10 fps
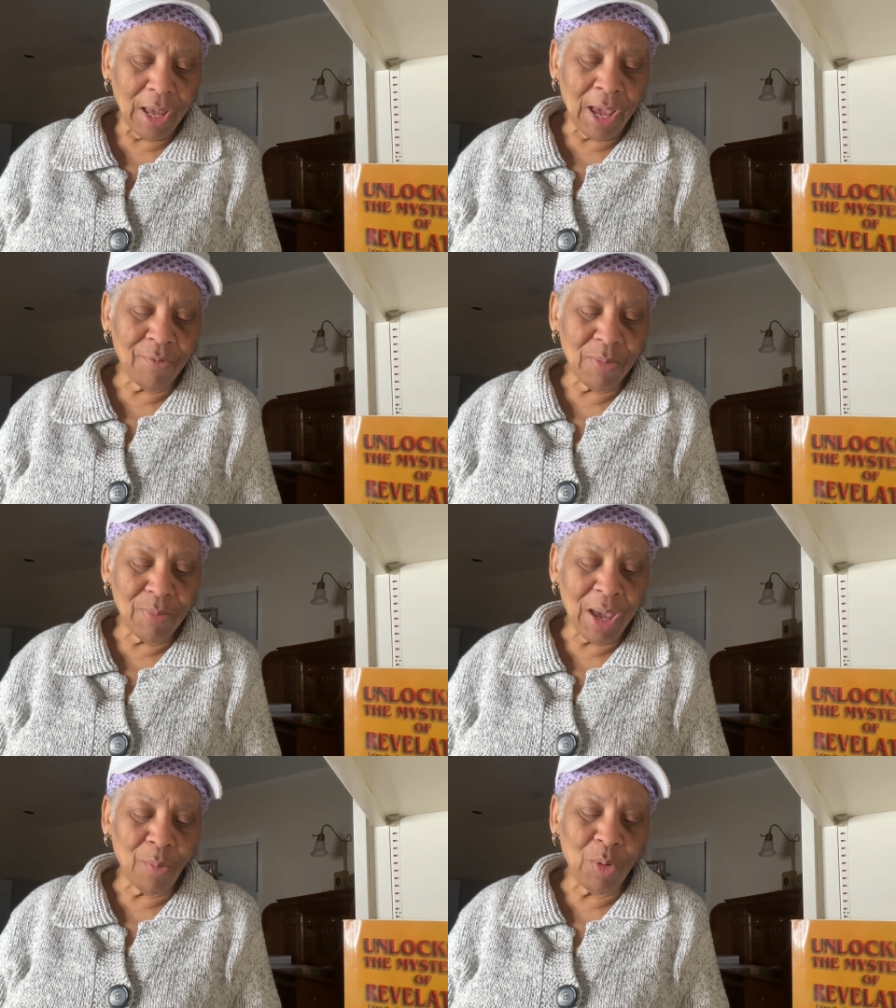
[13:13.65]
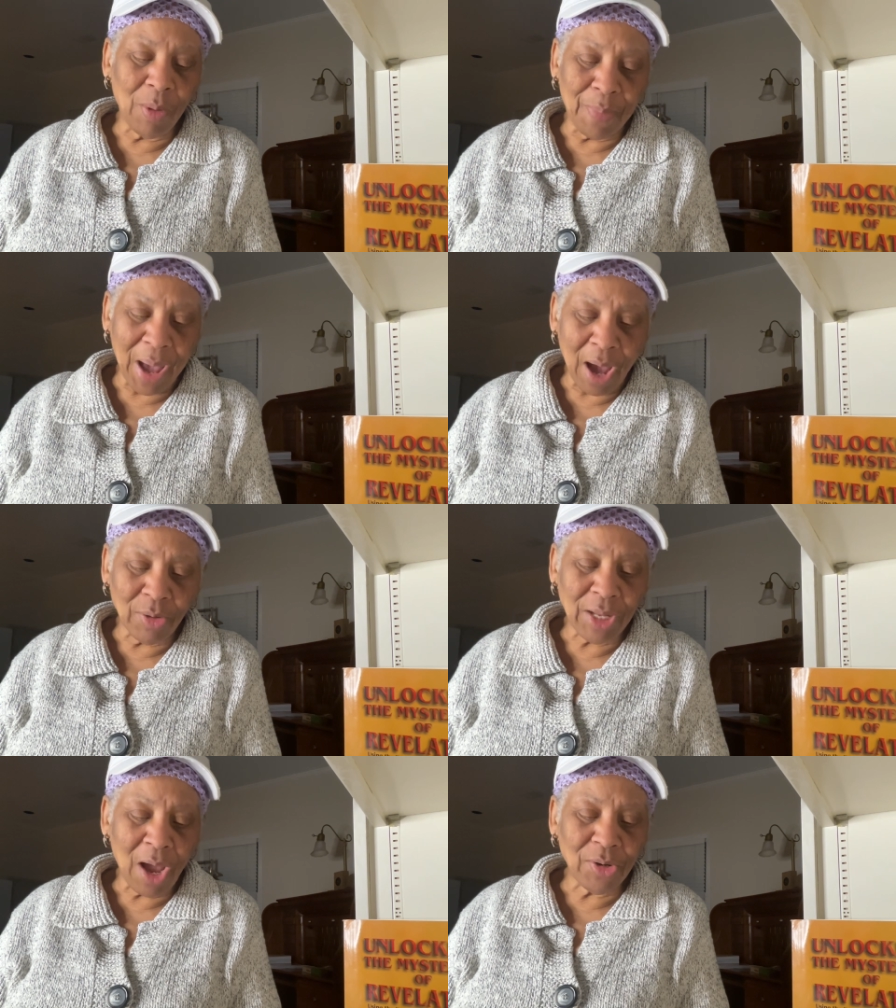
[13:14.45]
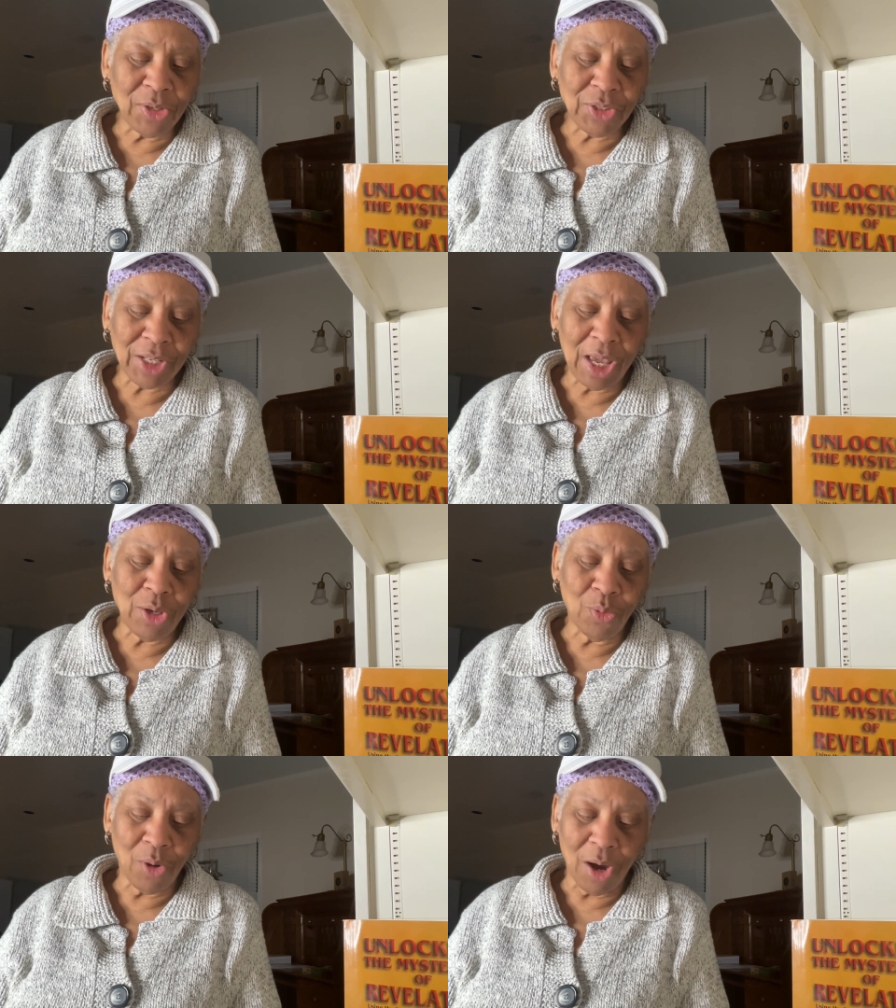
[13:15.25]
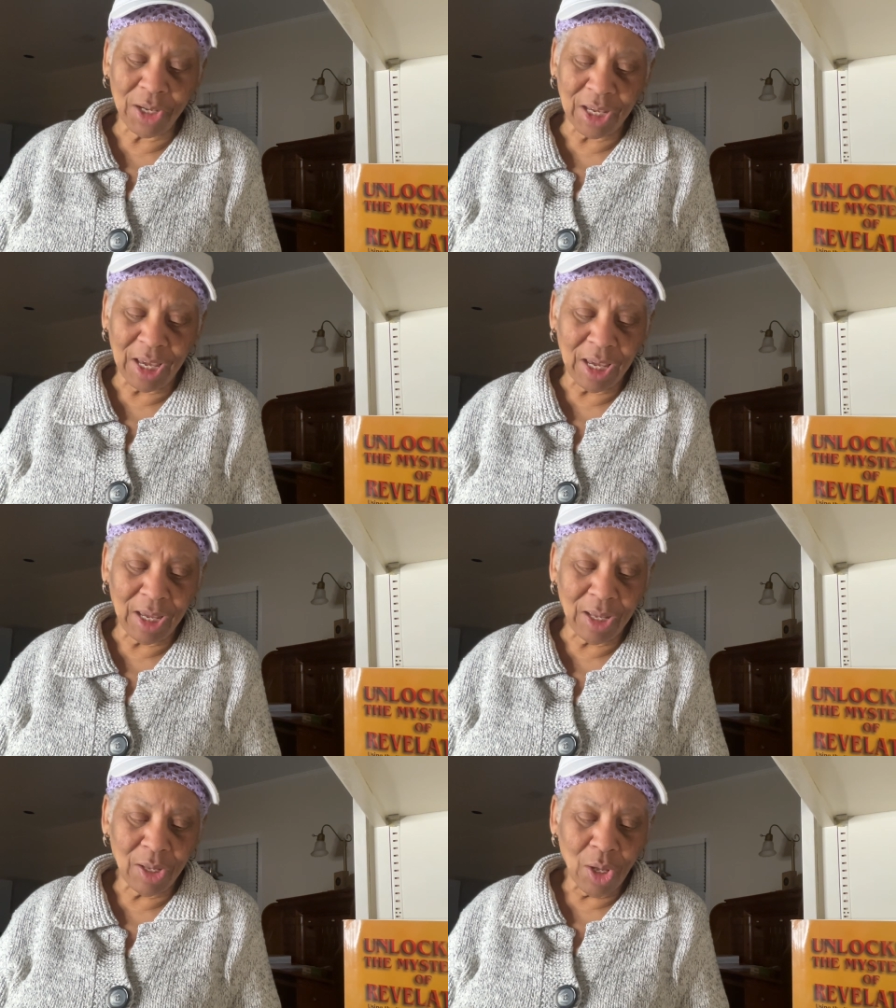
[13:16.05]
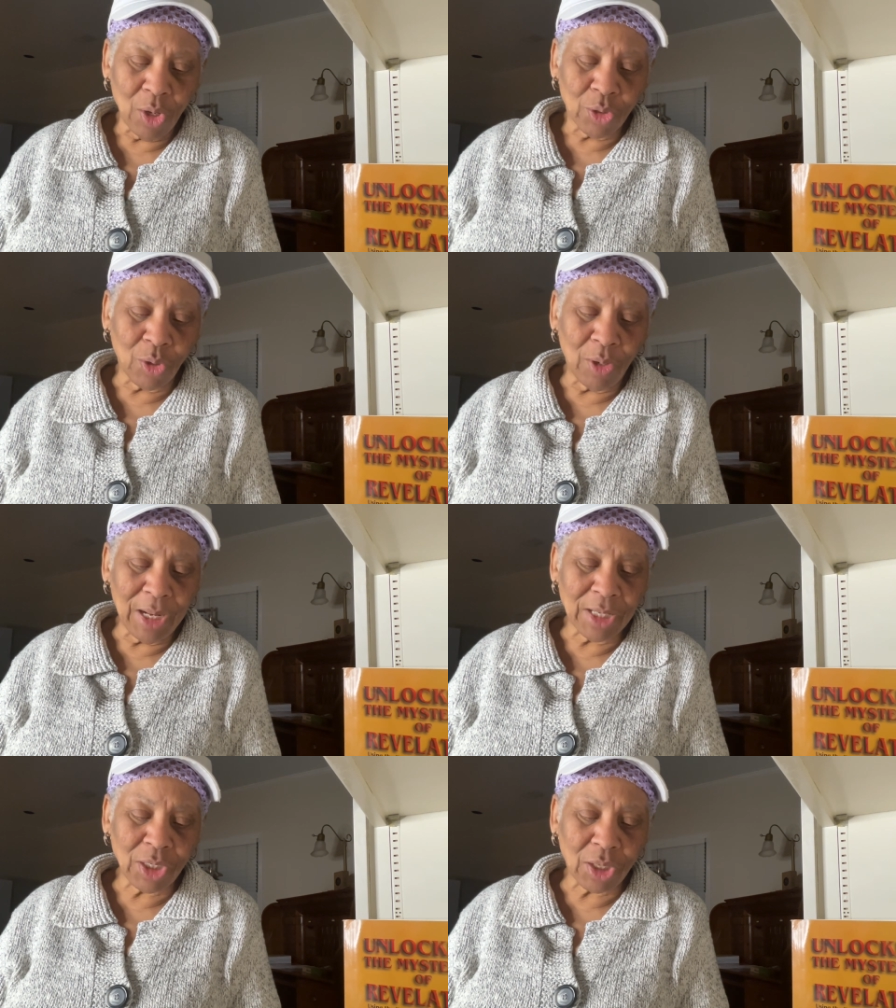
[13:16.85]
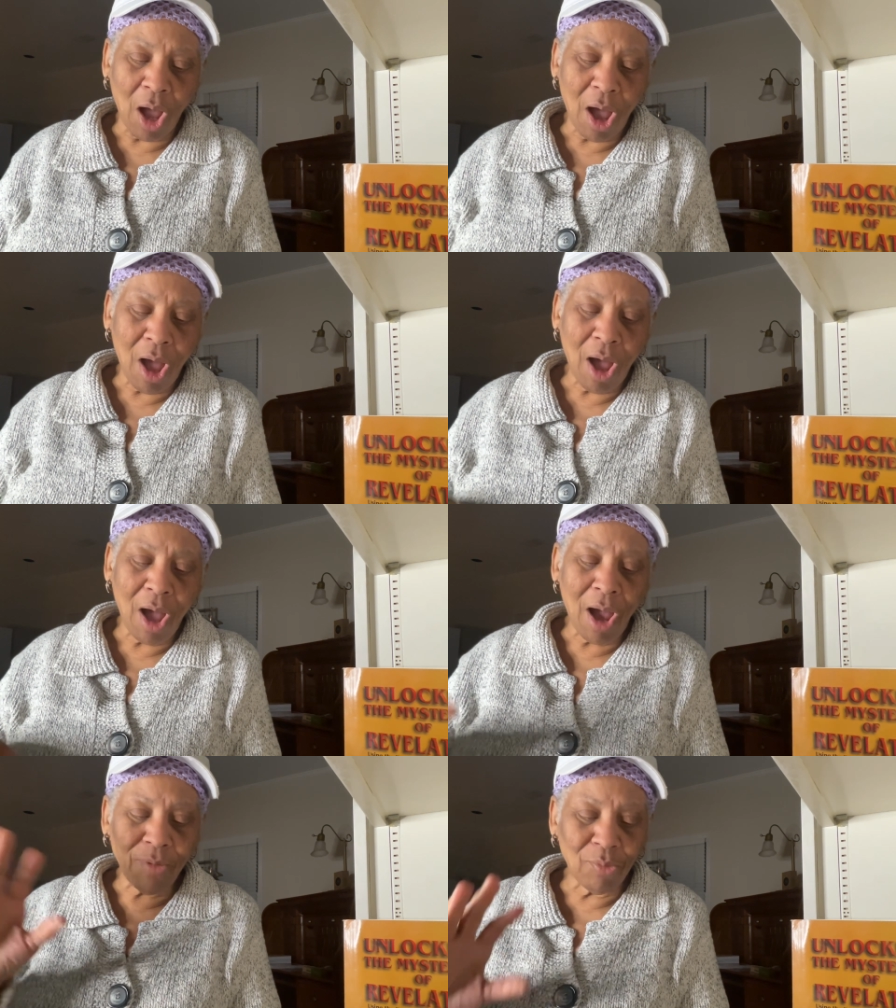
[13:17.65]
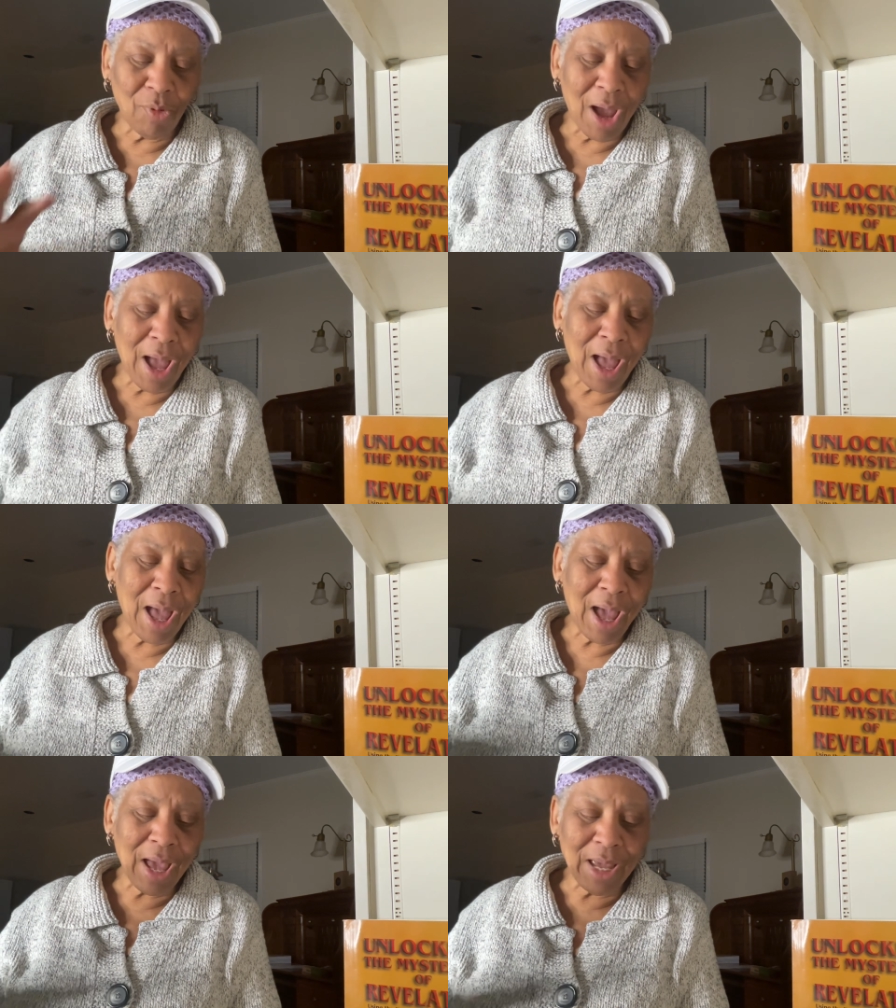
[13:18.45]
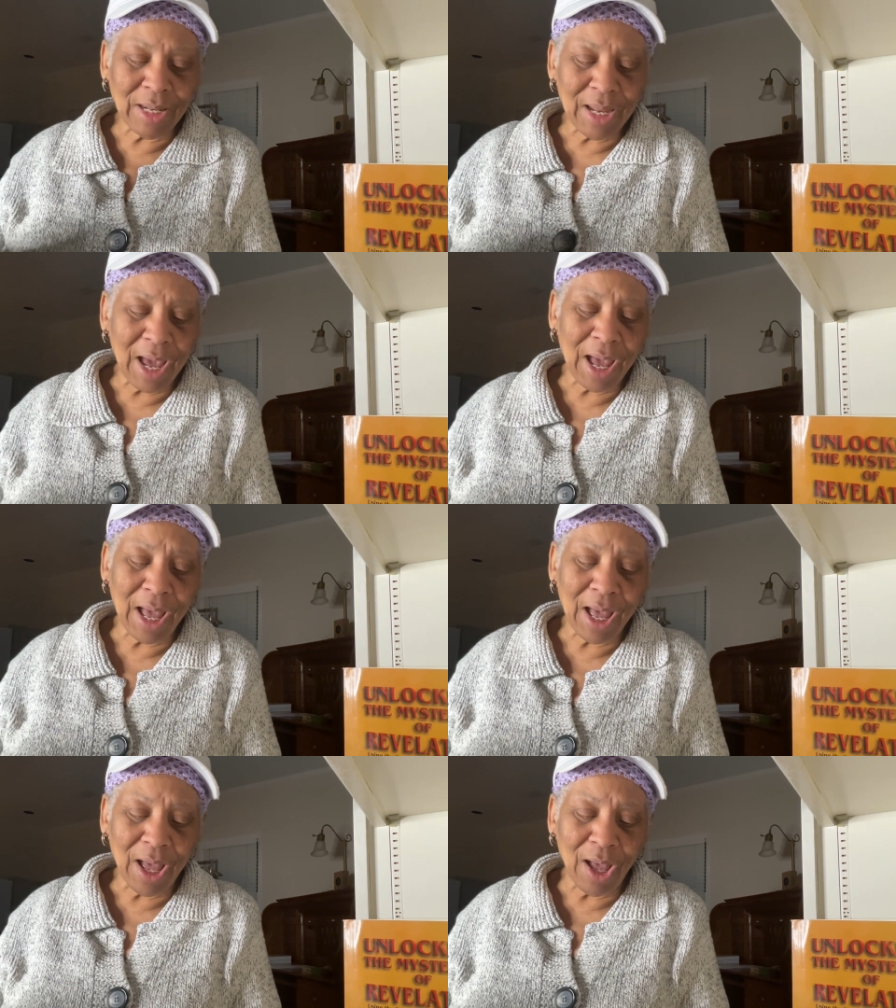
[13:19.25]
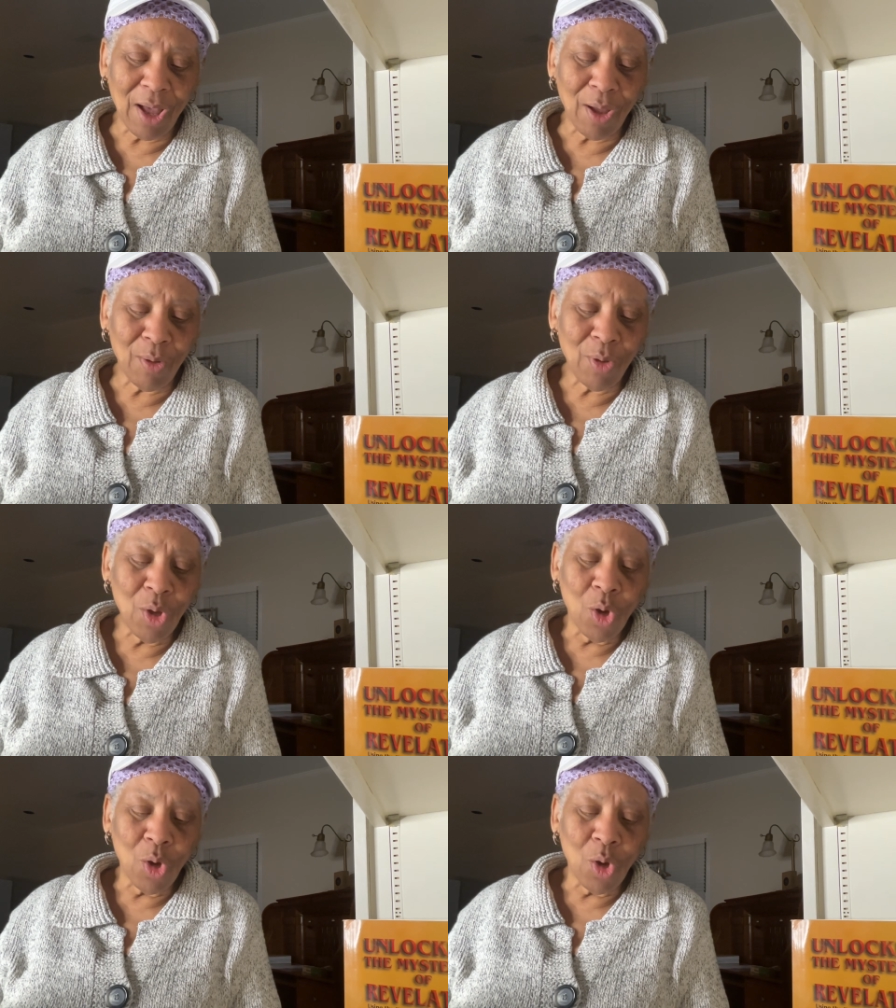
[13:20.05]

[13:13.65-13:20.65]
Every man, we will bow down and say you are king. So let's start right now.